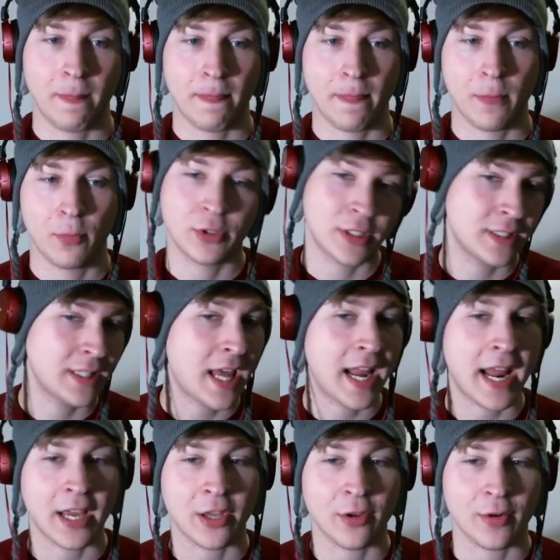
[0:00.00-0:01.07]
which is not
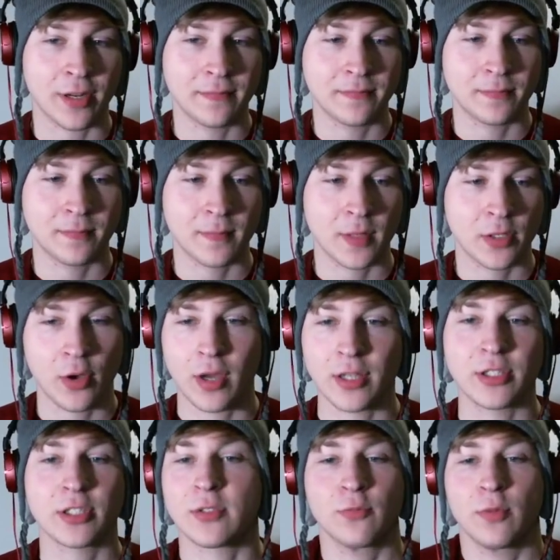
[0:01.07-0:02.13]
accurate, so I
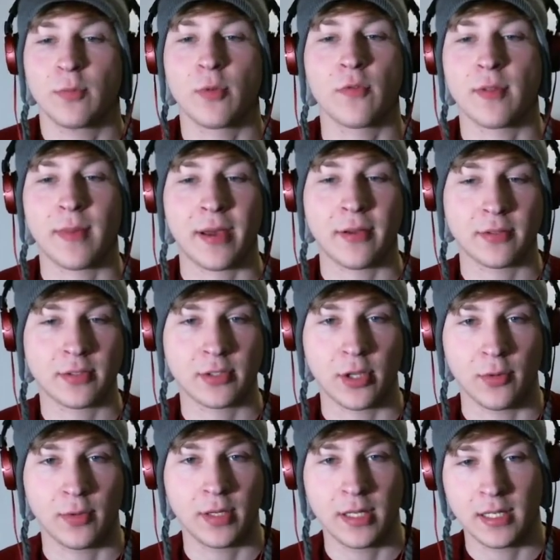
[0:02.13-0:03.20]
just removed the mouse.
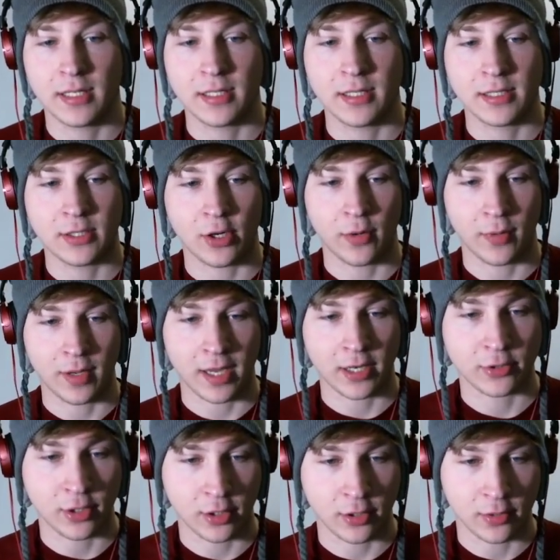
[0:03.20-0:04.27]
So sorry, we gotta
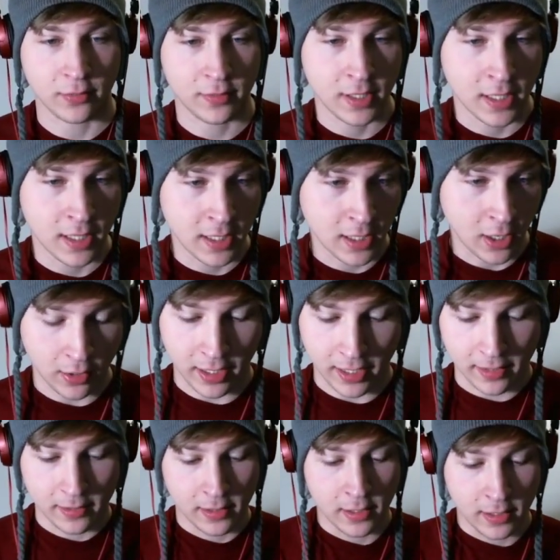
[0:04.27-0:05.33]
struggle. Okay,
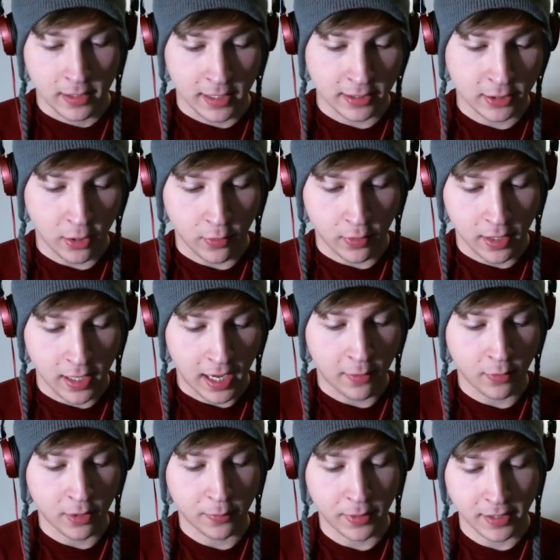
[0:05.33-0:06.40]
let's go. I
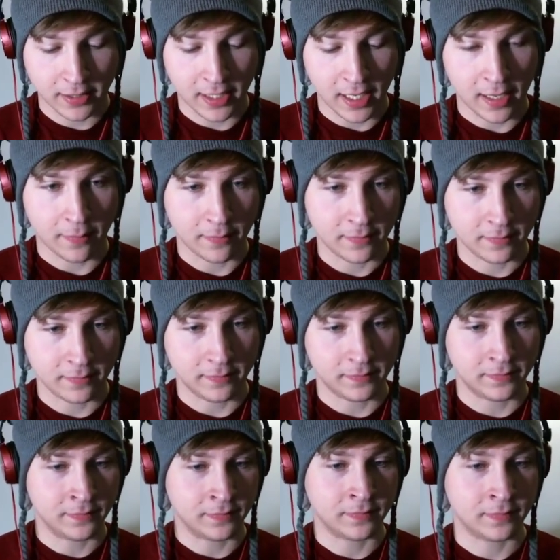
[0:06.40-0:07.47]
want to play this game.
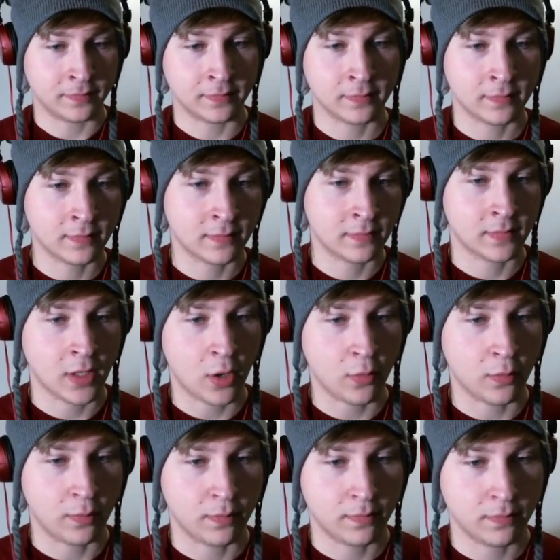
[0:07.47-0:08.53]
No,
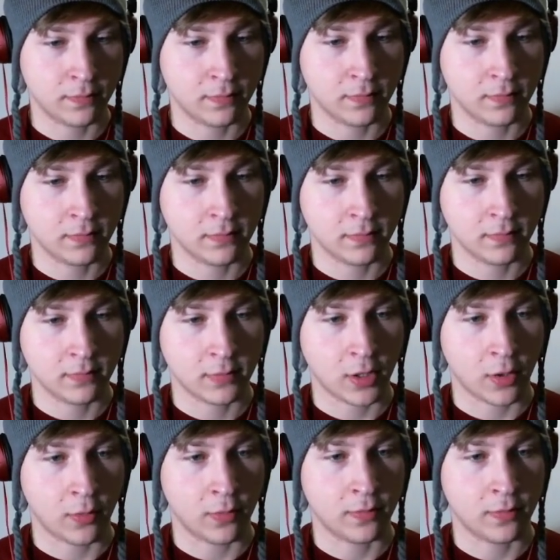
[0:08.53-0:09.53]
go.